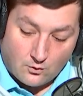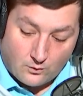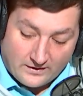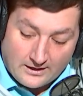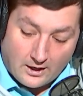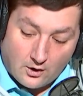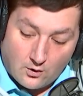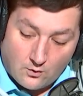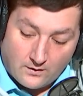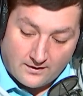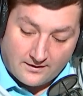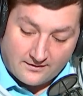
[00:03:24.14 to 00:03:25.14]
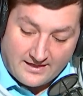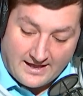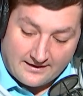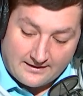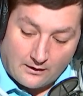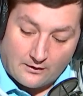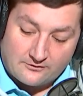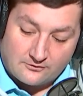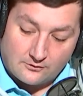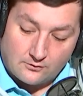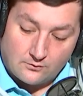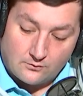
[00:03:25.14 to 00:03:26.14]
We know that
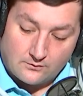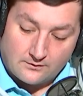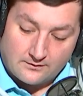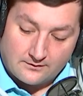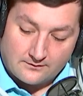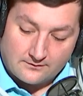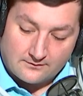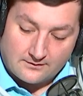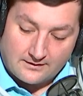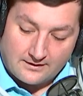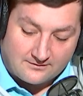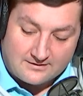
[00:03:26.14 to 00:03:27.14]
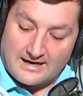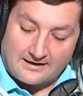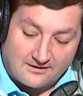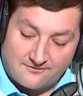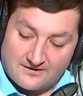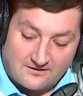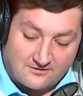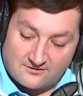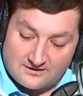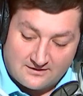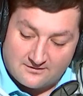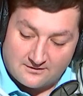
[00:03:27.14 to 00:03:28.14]
LSU is not going to finish the
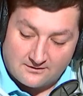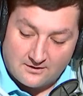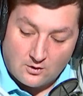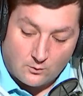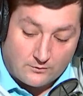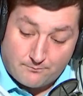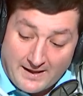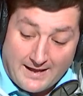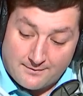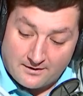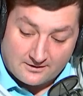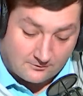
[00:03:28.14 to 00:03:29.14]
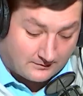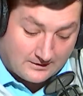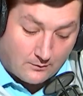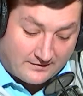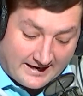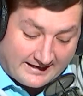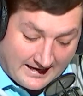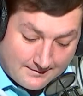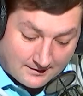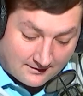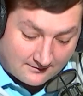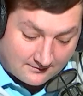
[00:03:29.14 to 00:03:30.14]
season with Bama because we know when that
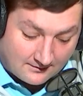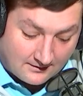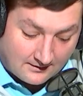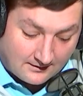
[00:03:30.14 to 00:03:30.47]
game is.